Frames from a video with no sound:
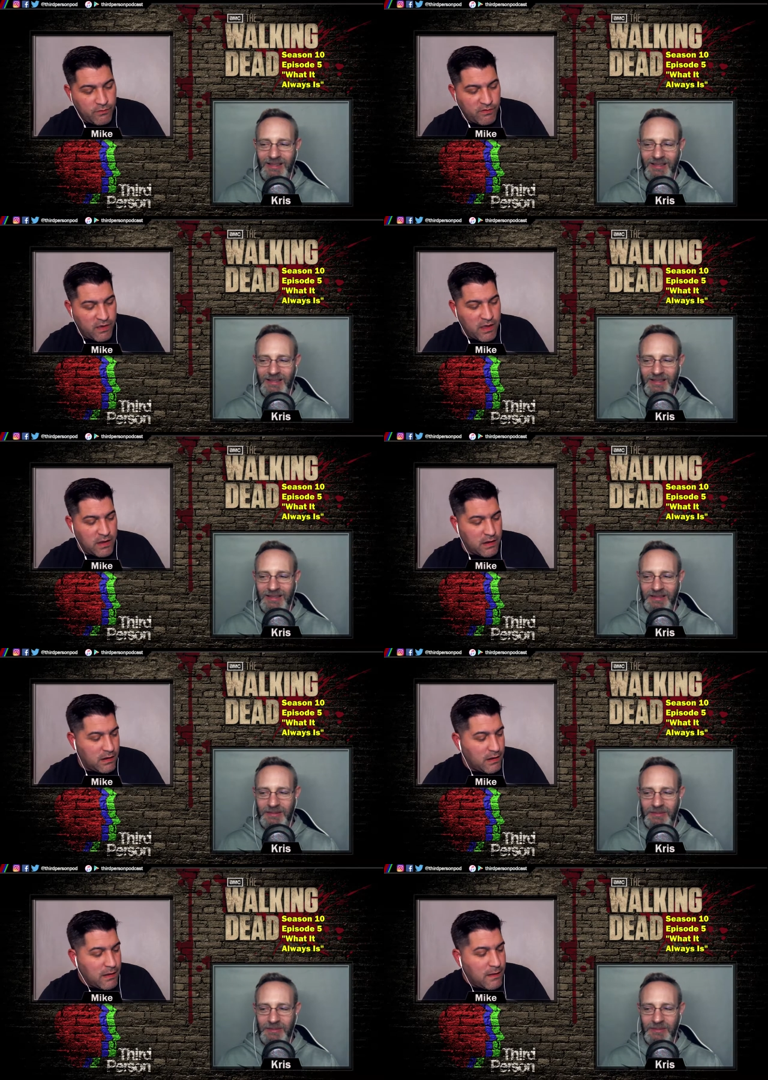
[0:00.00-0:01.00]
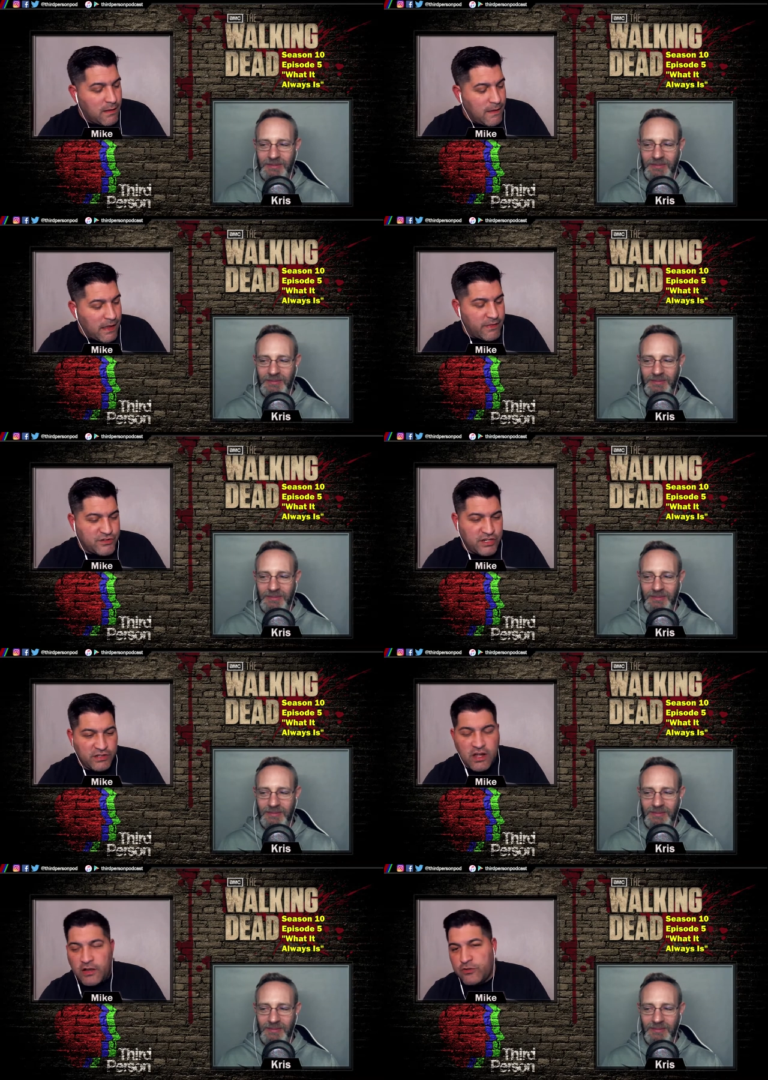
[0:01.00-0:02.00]
Speaker 1: and and then she
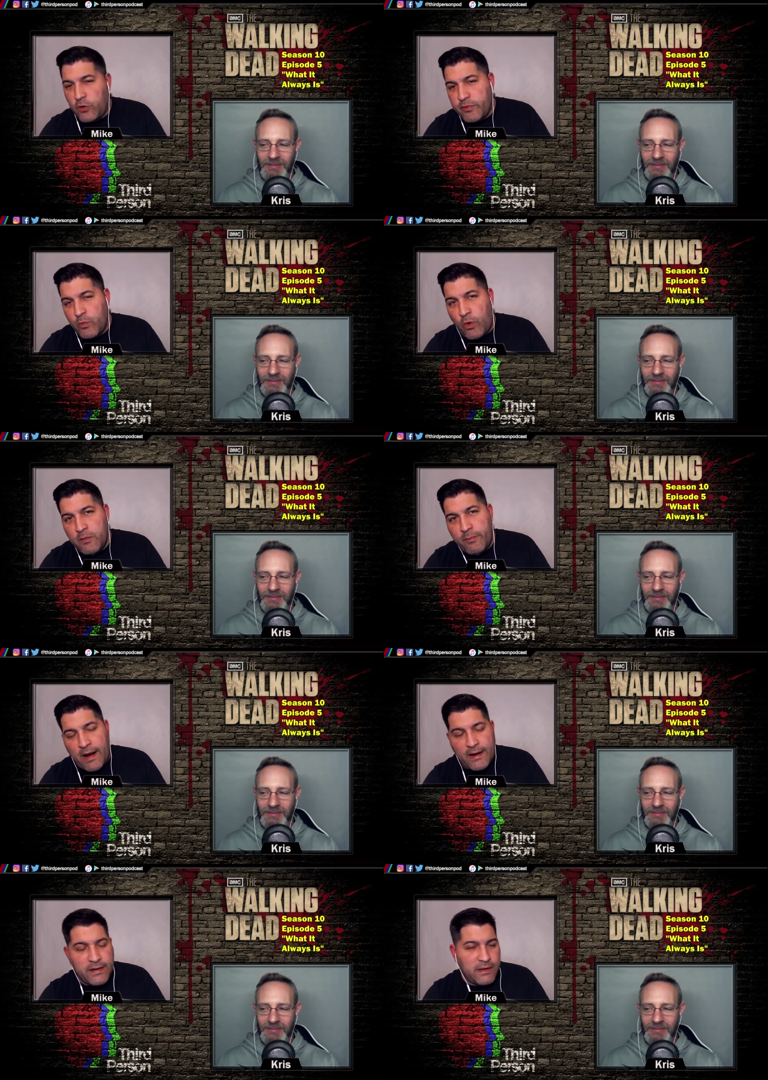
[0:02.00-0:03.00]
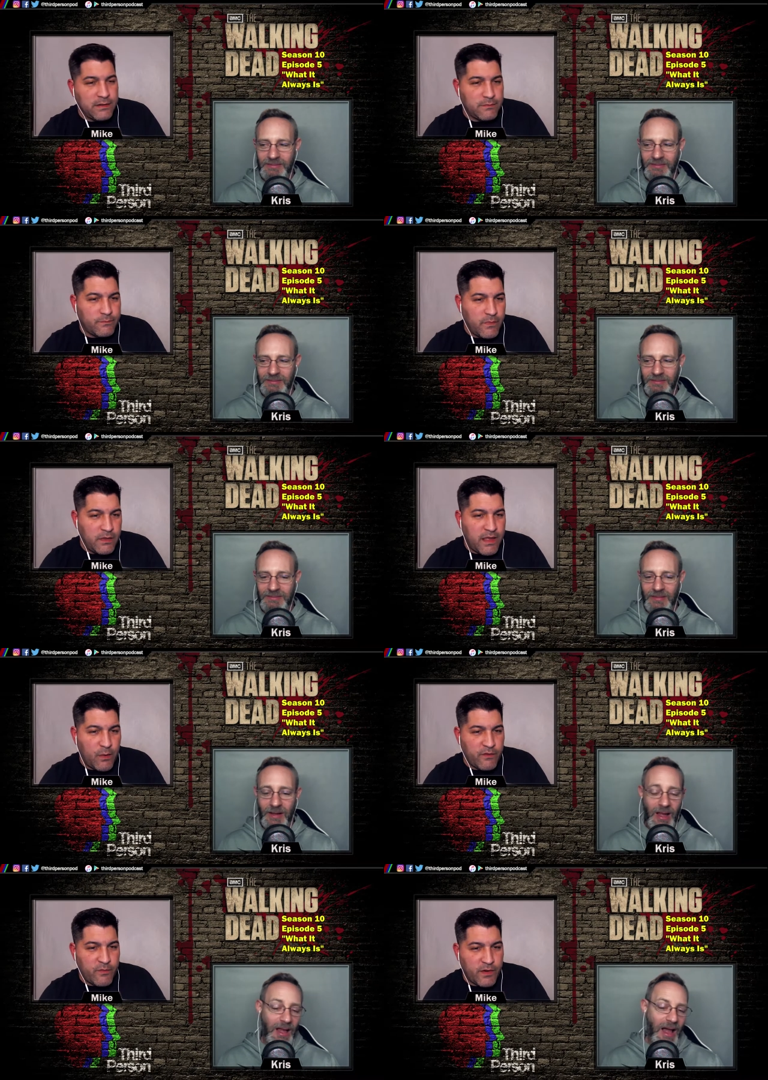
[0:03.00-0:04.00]
cuts open one body and and now
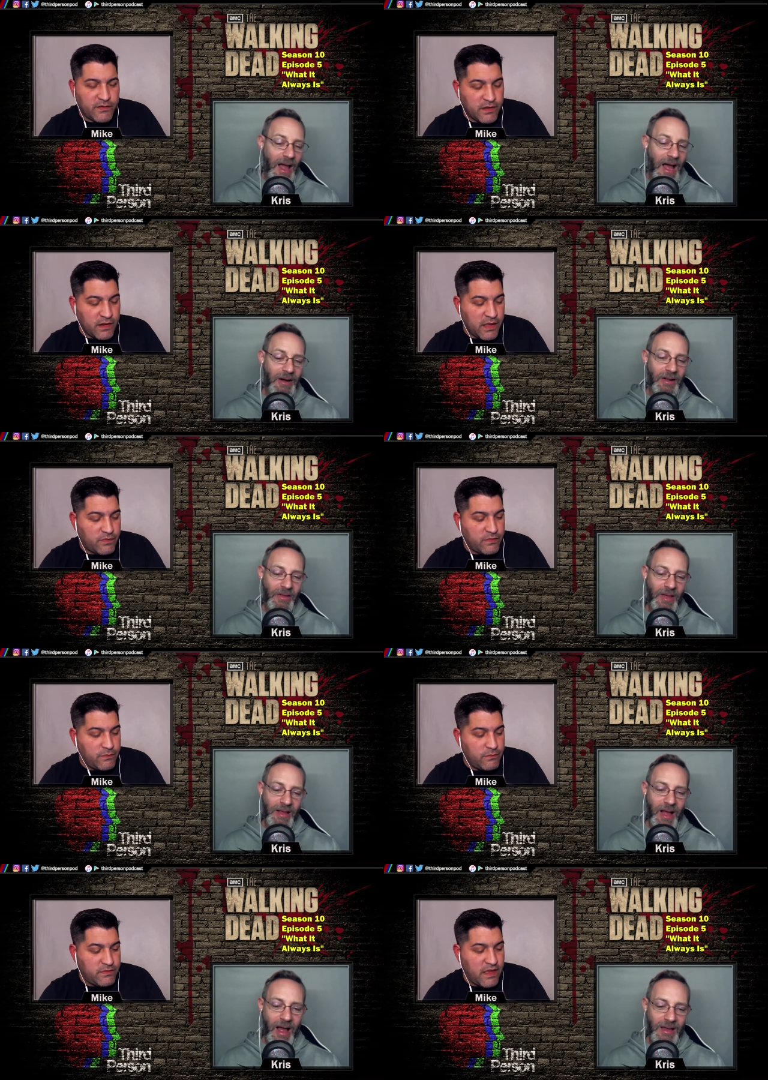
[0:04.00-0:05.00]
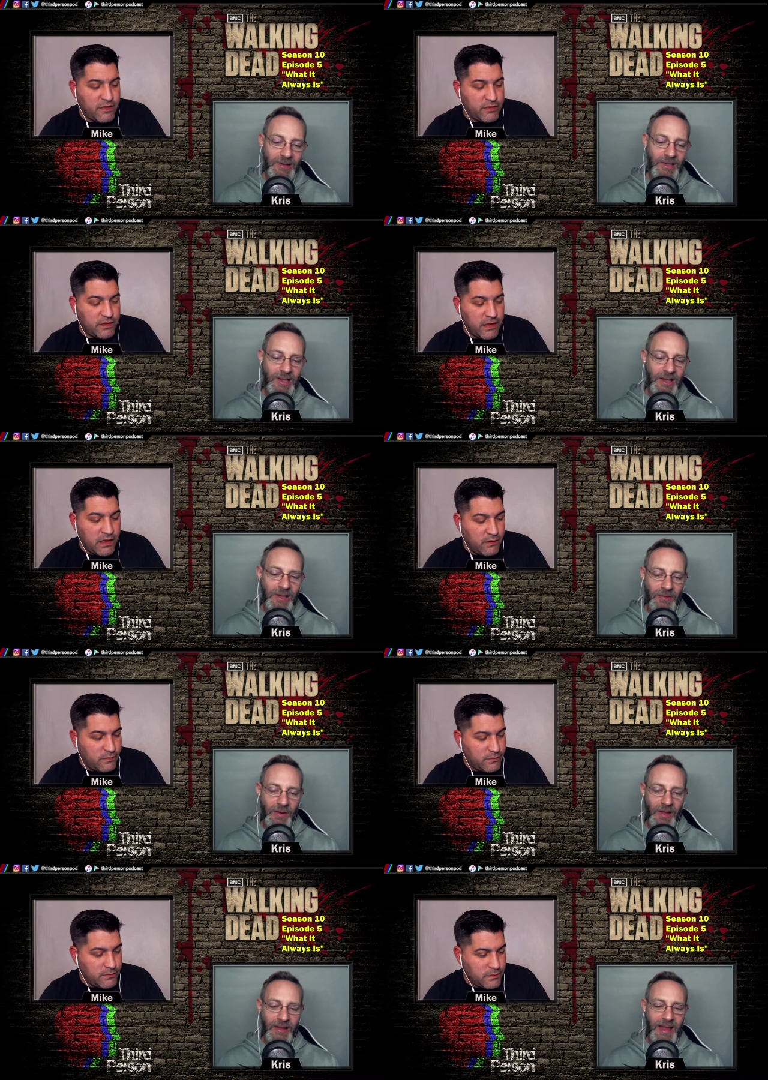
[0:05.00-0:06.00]
everybody's gonna. I don't know that. I just ill. I just
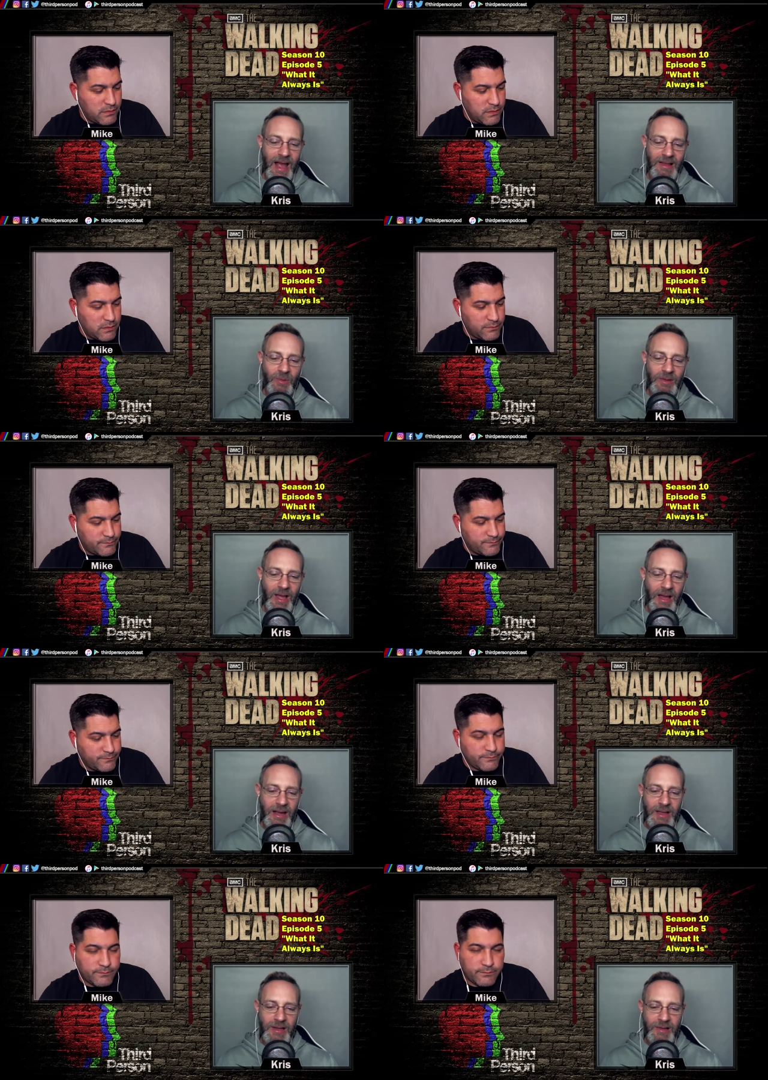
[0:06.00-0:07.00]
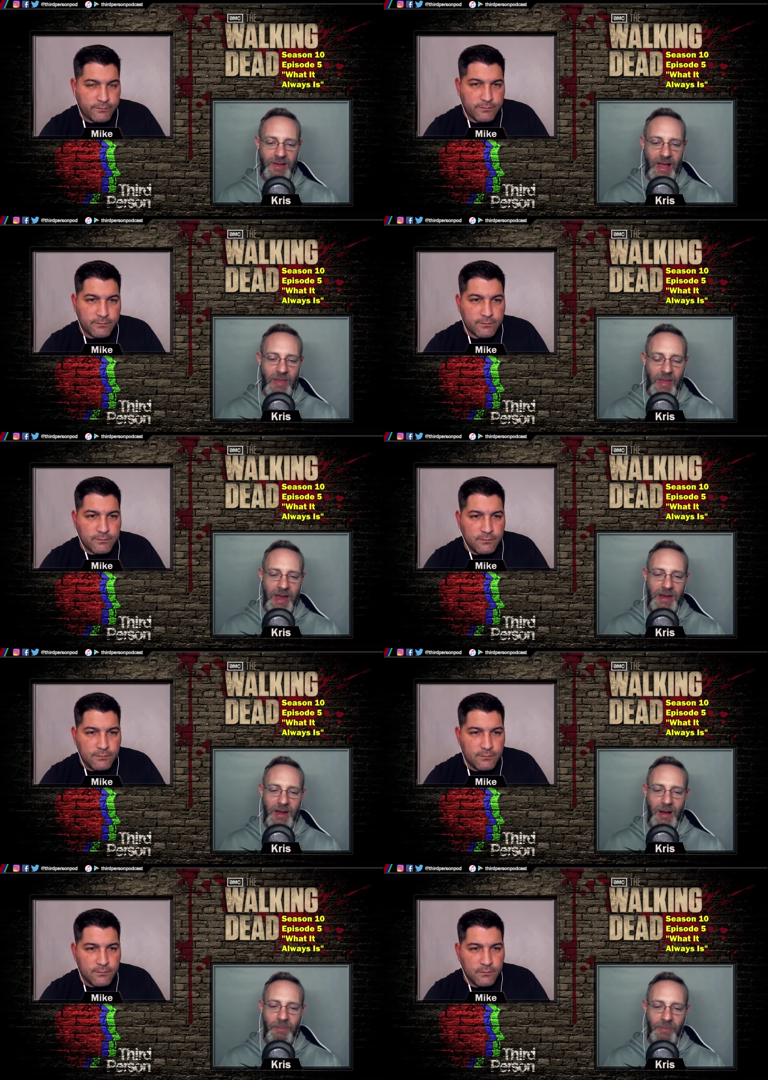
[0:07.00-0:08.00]
Speaker 2: feel like that's what that is. And then
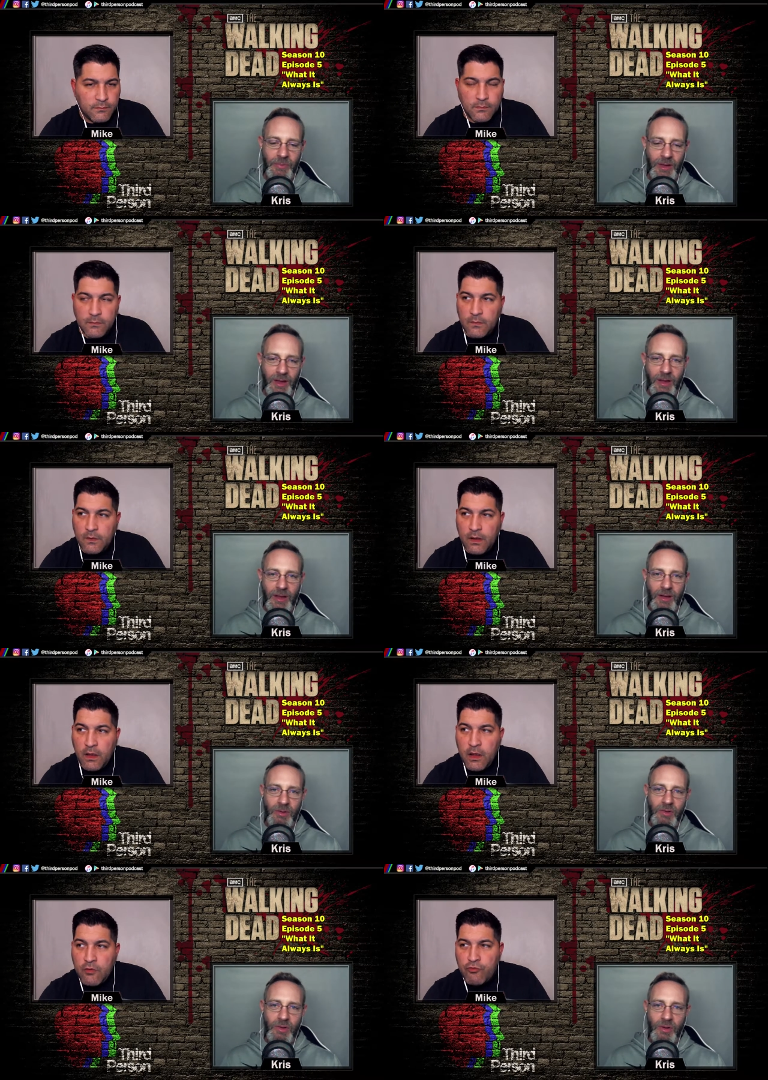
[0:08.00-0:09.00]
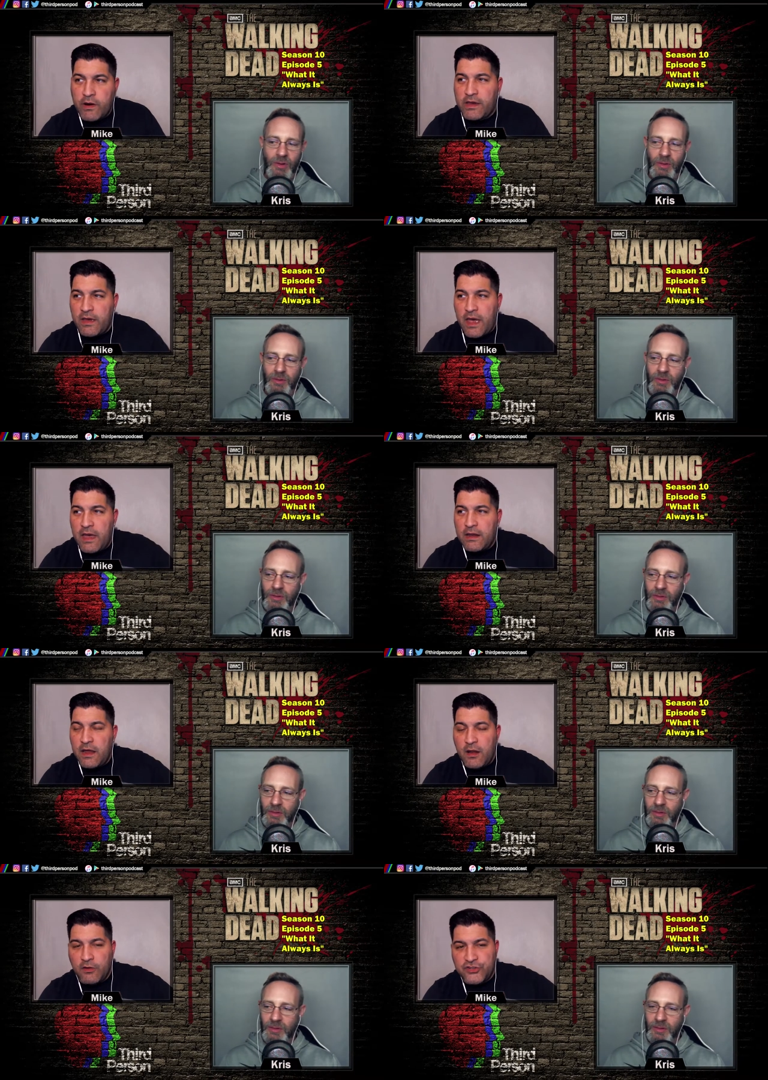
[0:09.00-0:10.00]
um,
Speaker 1: Rick and, and,
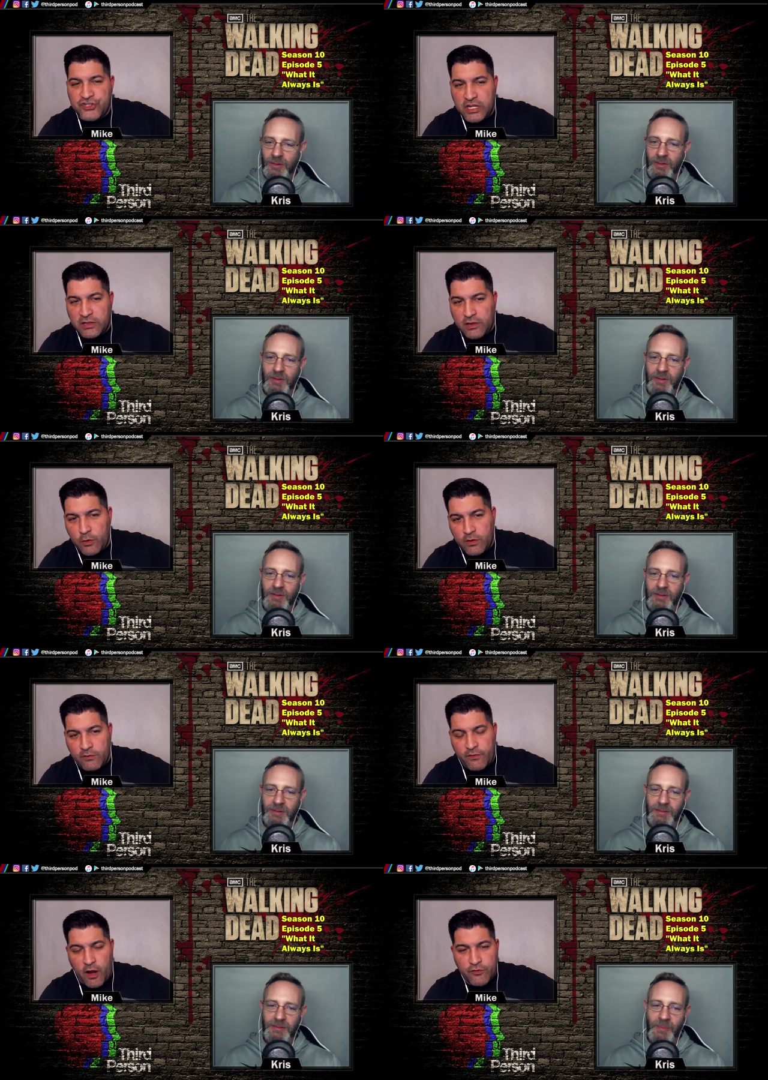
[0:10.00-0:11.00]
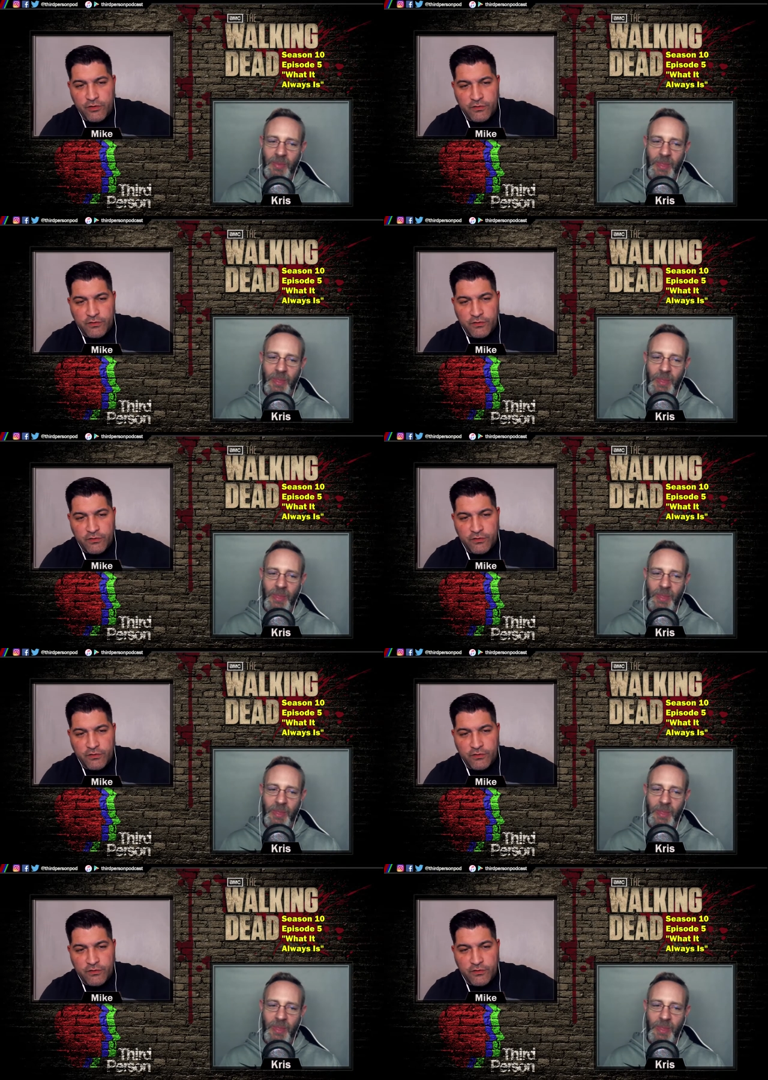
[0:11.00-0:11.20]
a shitload of hundreds of